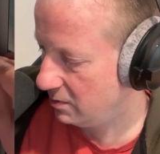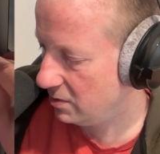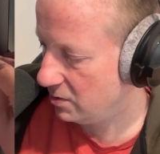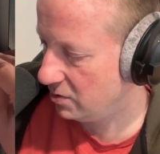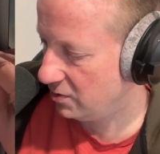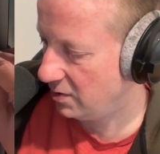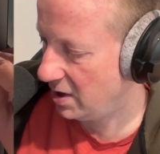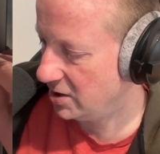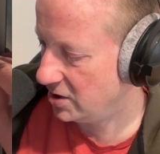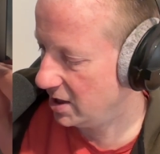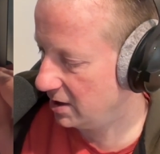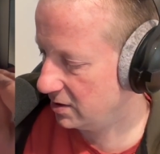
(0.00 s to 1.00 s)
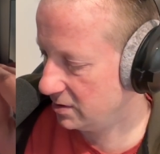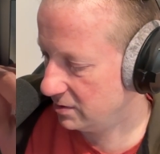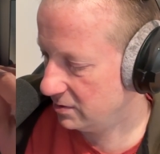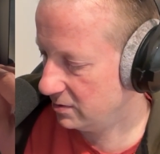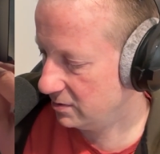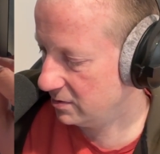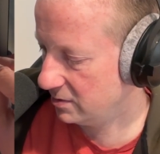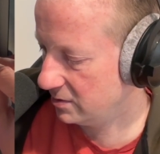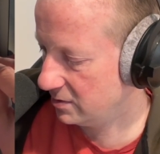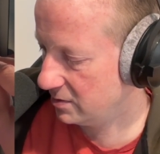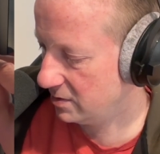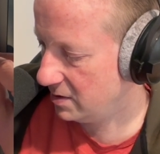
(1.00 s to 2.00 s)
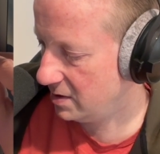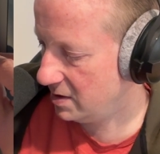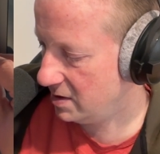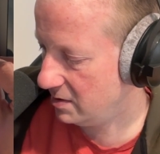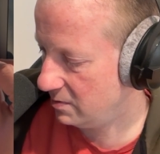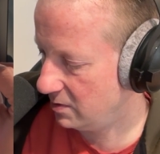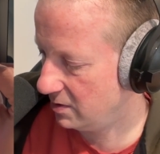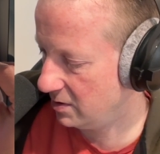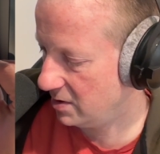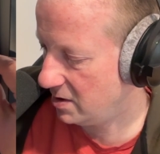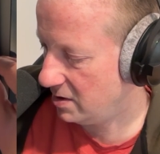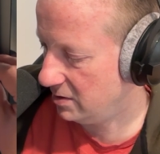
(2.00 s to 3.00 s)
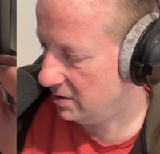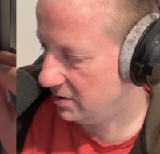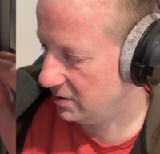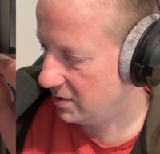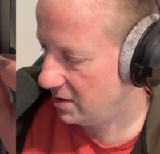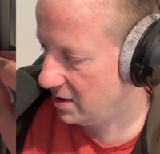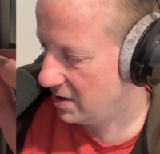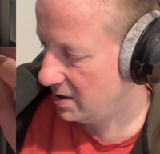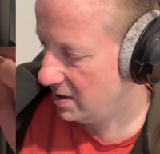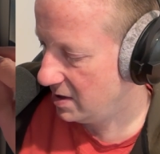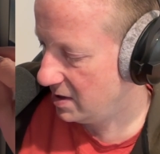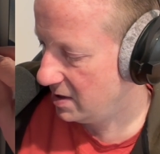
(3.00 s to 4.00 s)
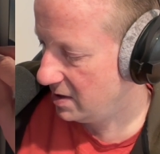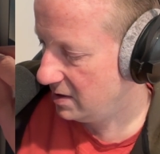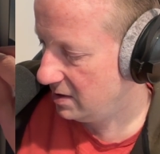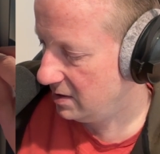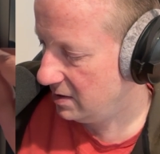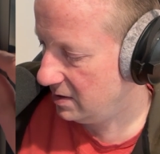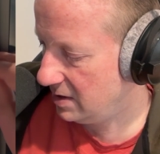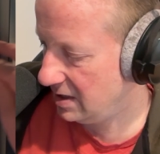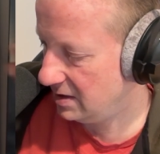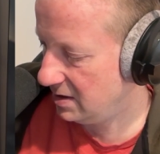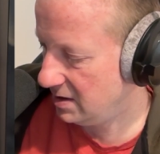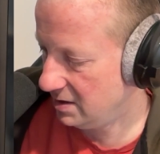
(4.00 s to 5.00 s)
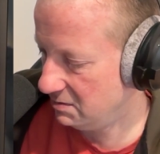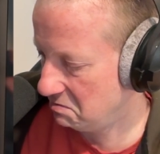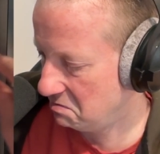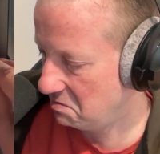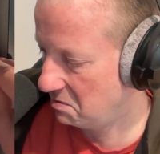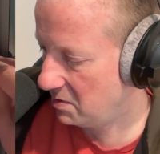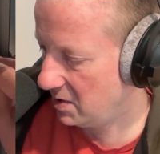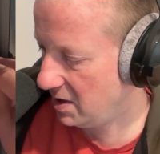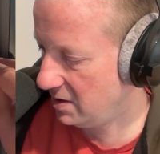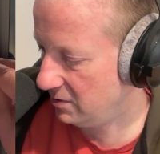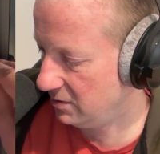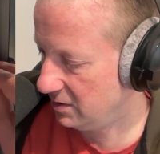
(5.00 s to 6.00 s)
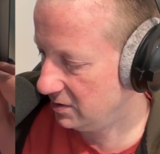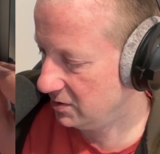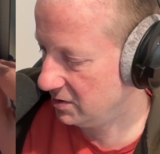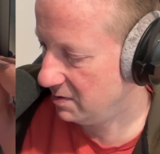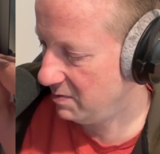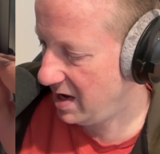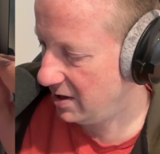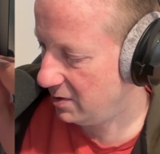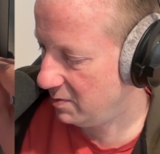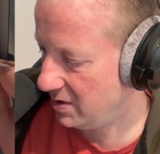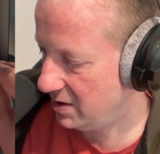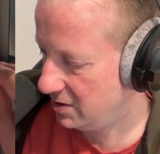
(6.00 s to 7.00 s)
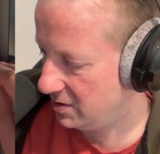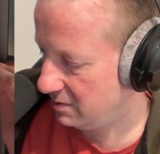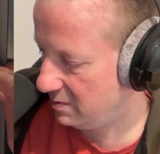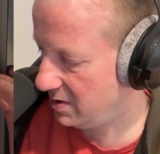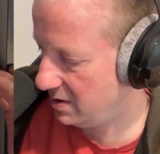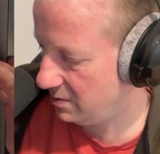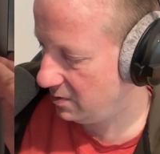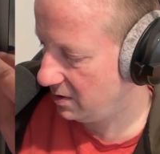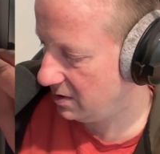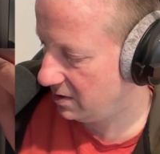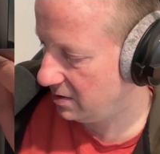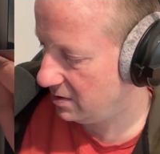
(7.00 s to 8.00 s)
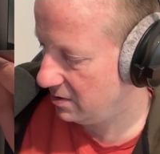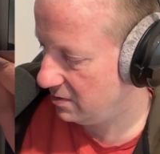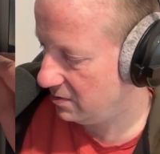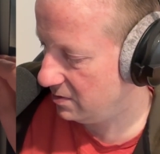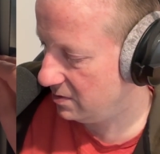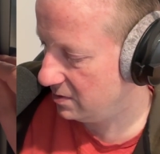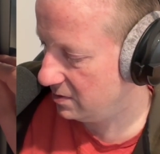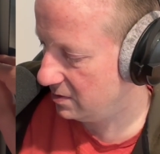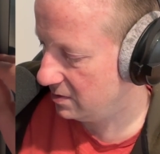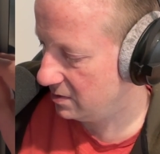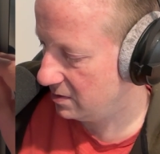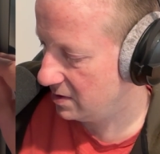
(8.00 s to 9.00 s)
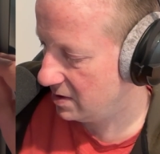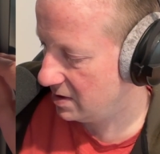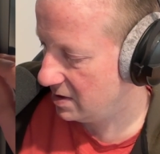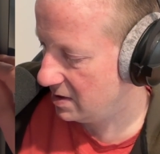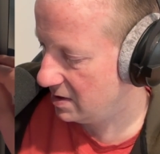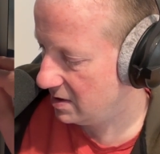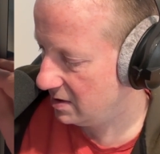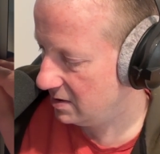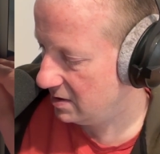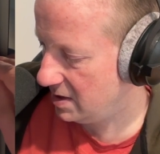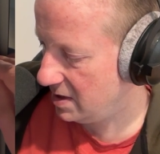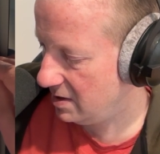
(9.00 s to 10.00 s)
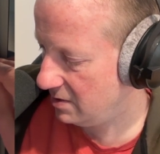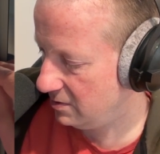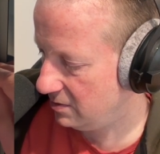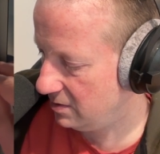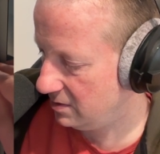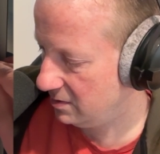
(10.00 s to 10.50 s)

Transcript: project, and we're going to call it 19. I don't think this is going to matter much, but we're going to go down